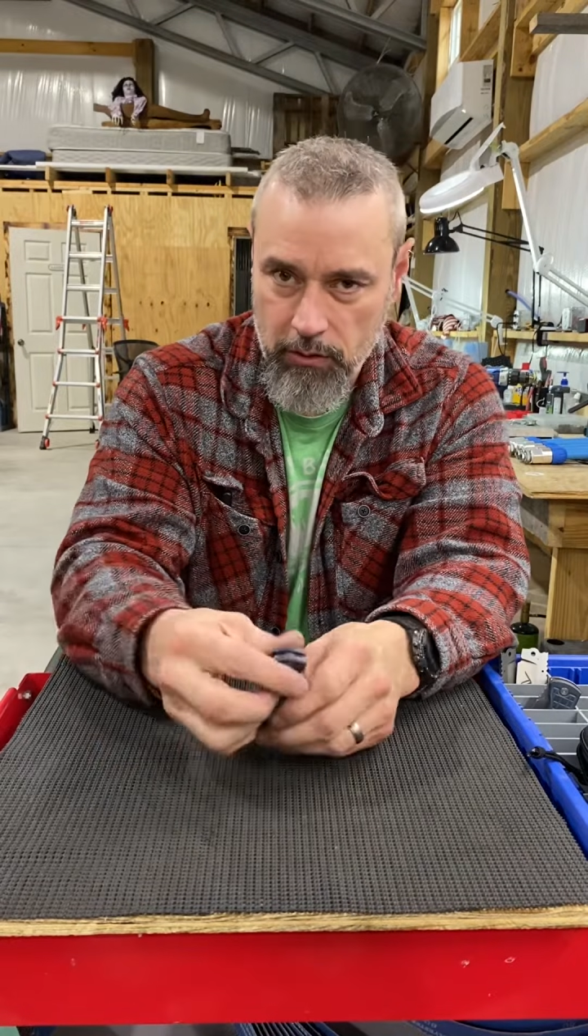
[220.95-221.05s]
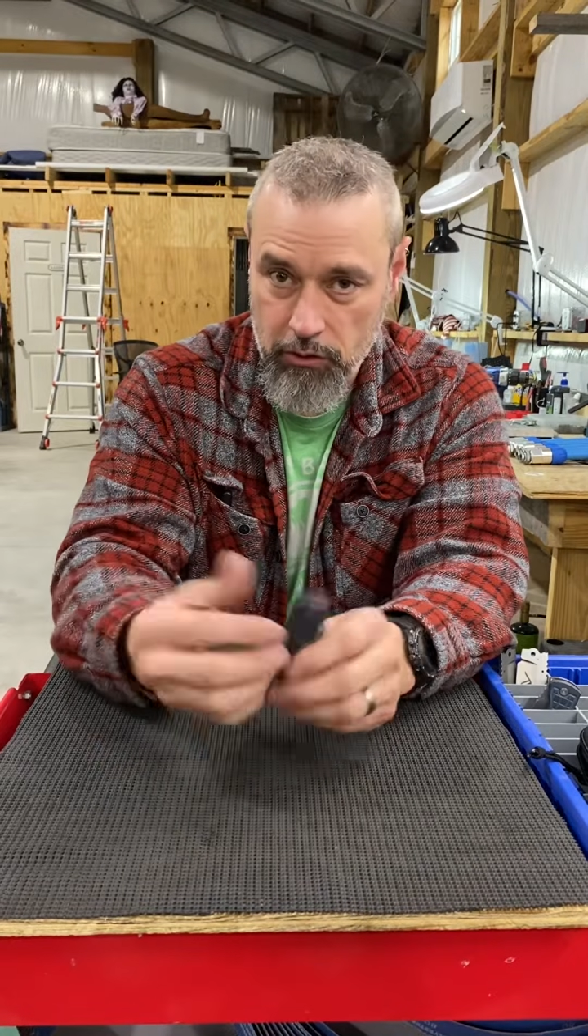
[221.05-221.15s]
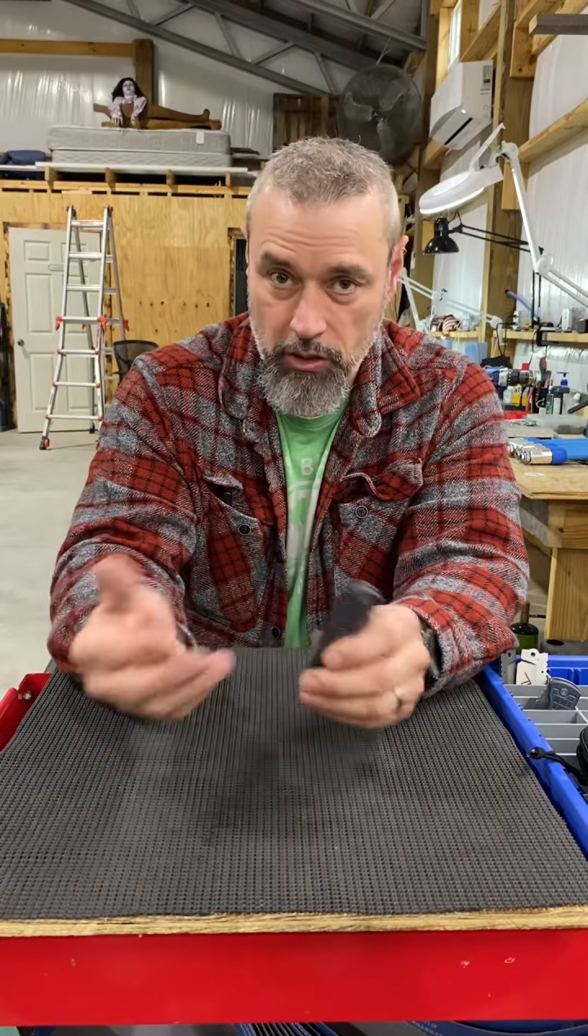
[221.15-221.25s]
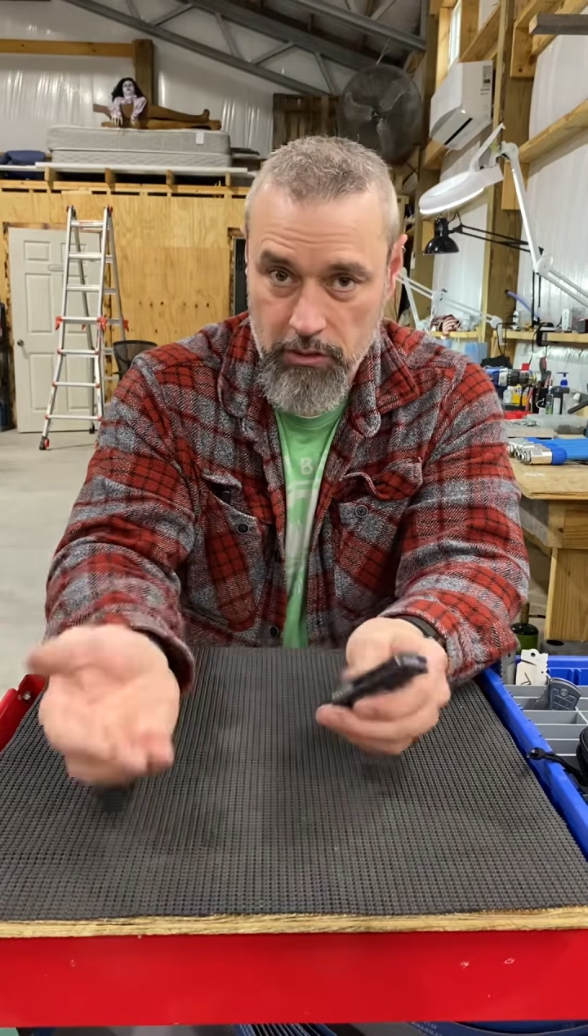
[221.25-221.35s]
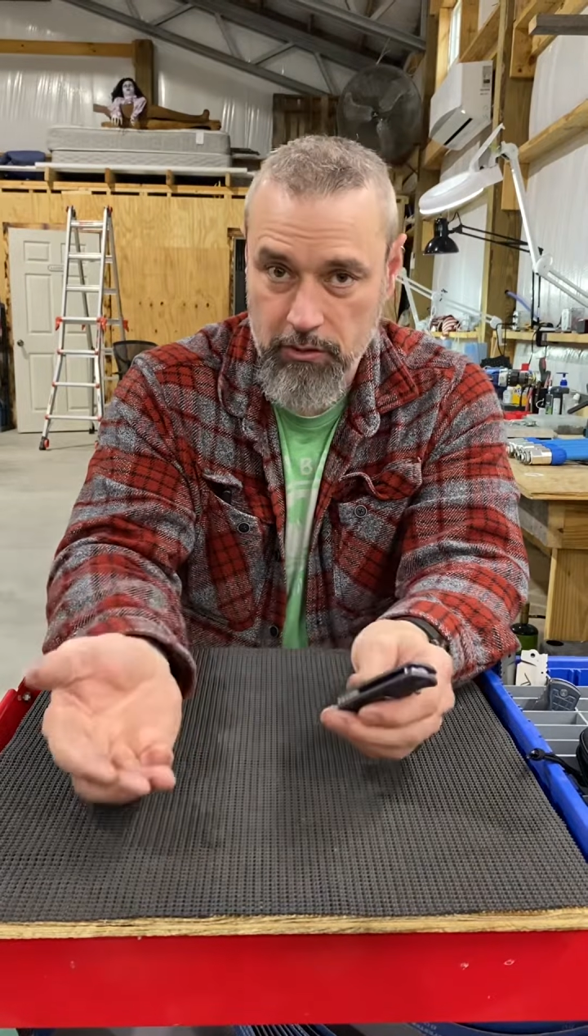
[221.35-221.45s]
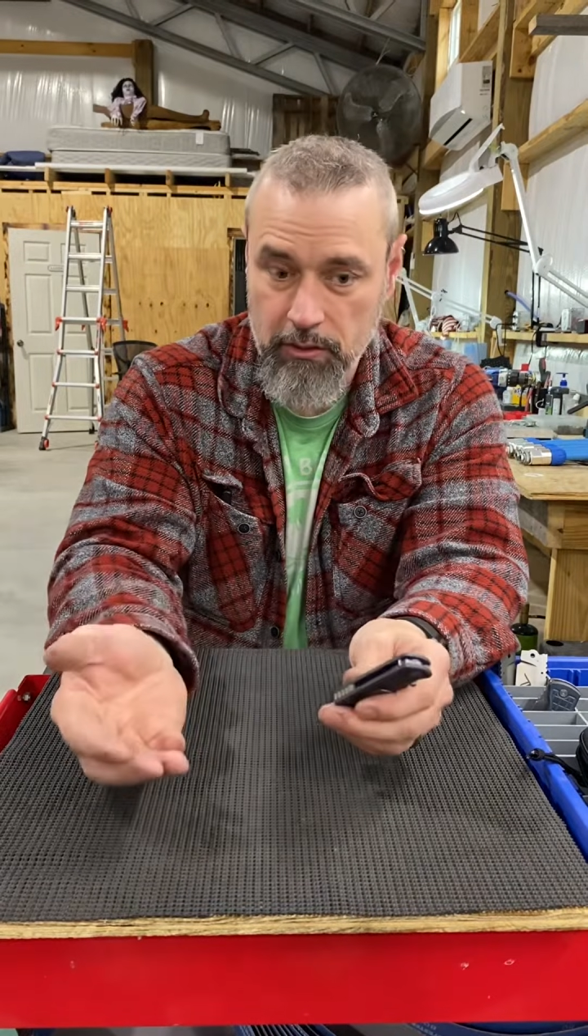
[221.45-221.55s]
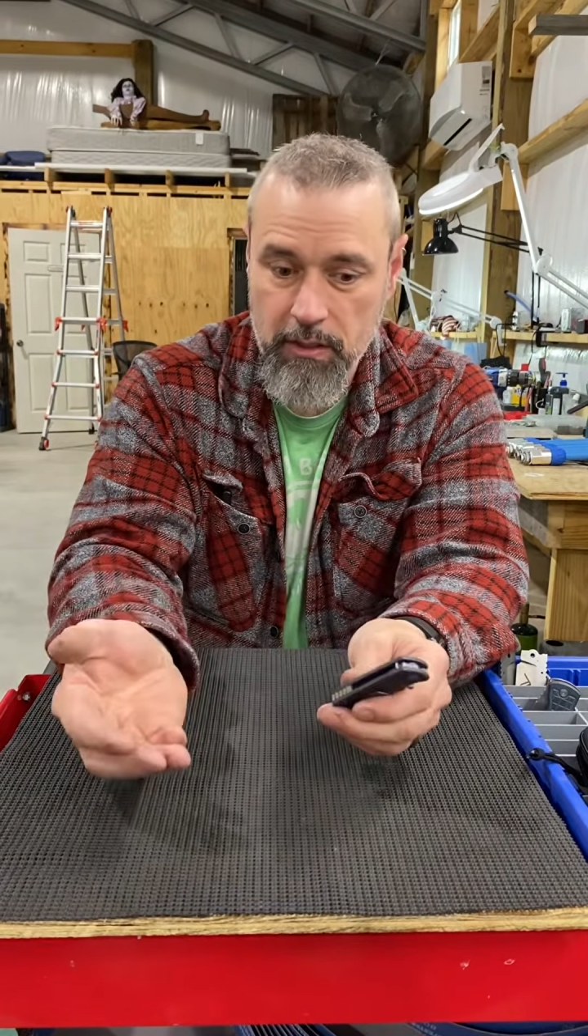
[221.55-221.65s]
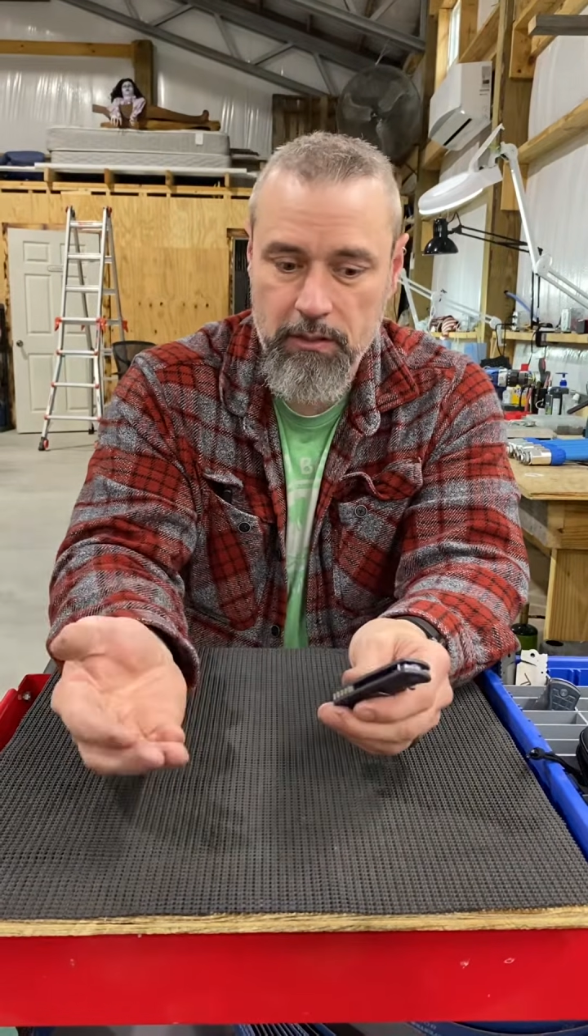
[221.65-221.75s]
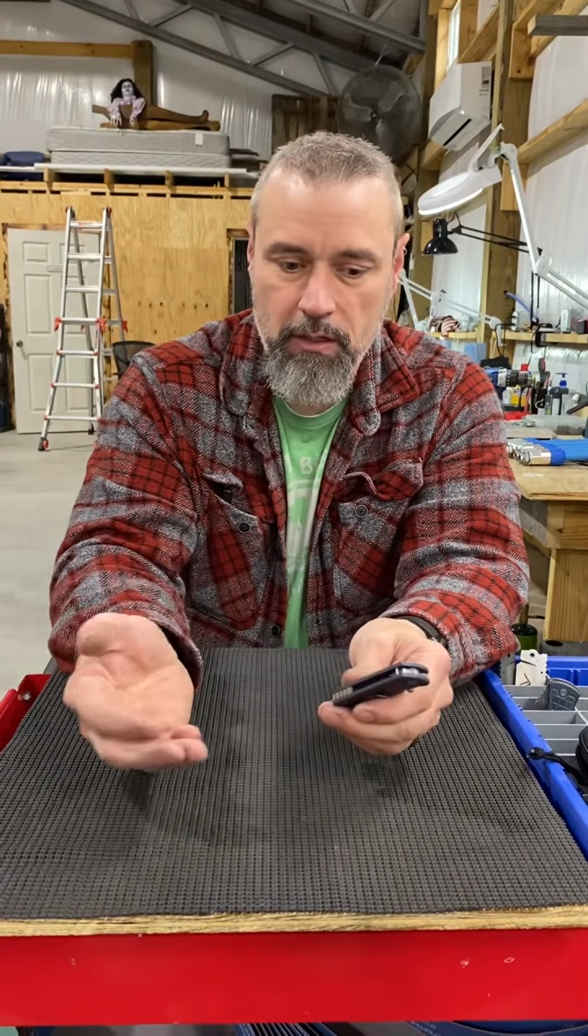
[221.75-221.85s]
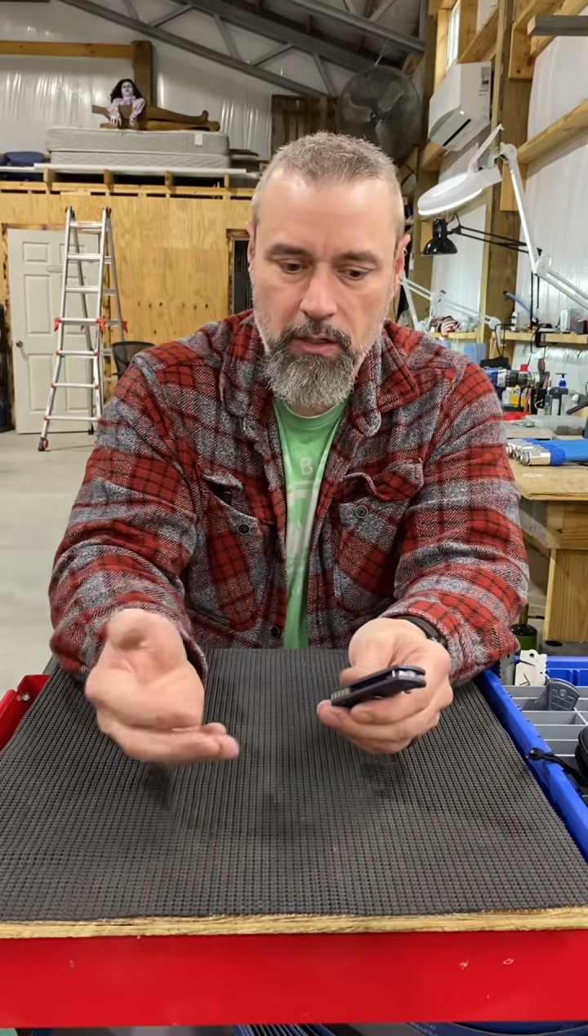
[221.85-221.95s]
adjust the
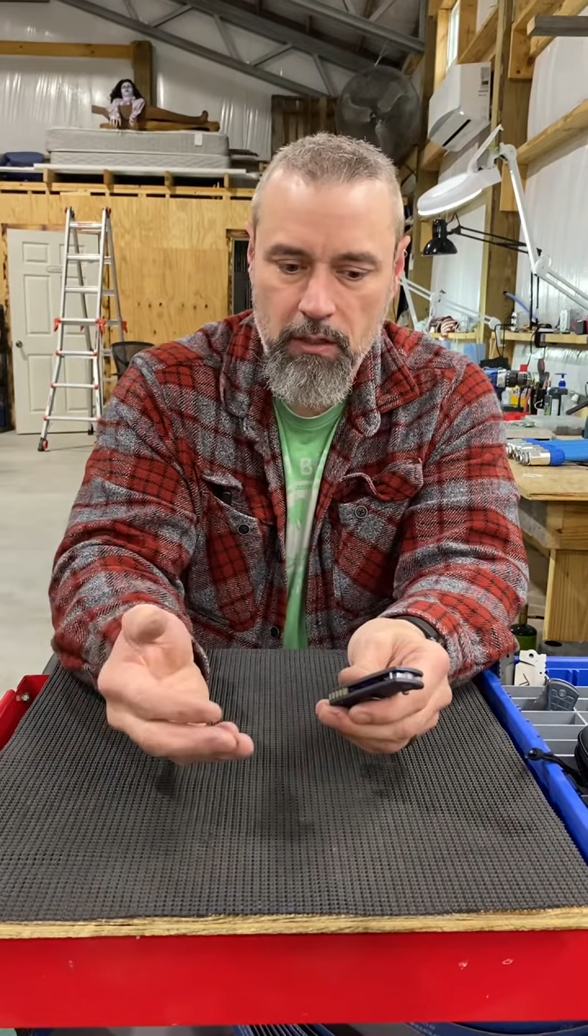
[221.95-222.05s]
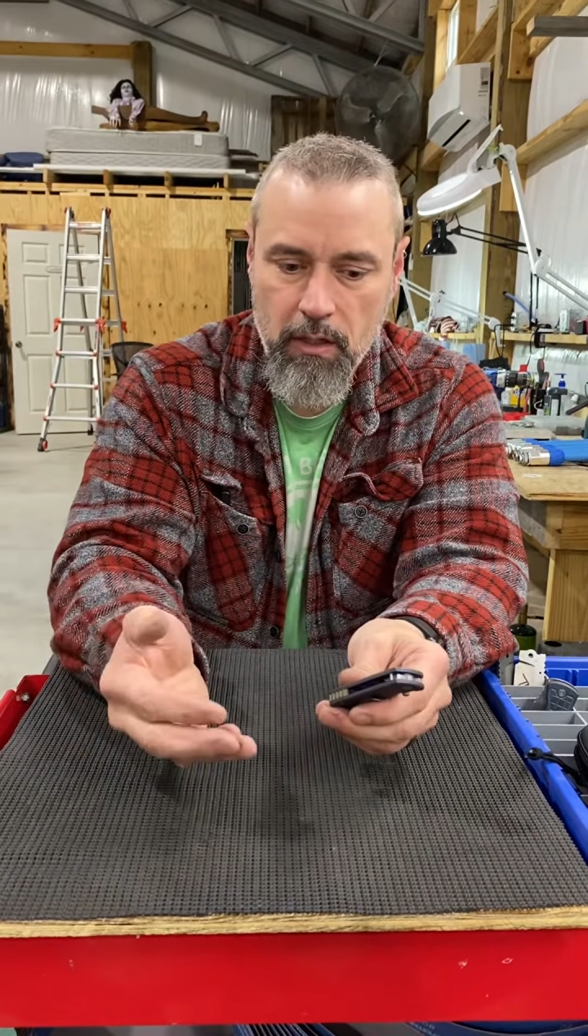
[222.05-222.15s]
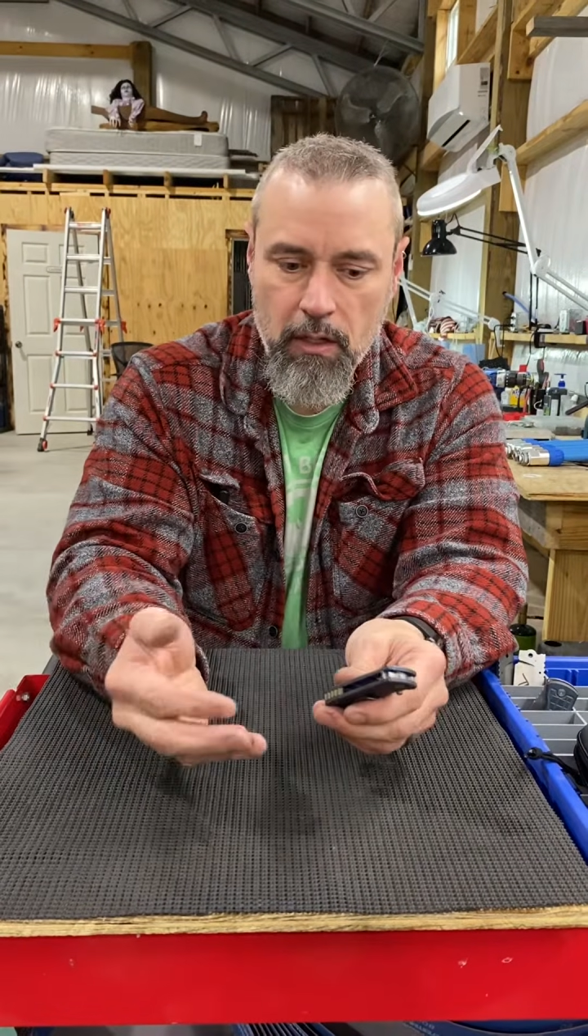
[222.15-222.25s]
detent,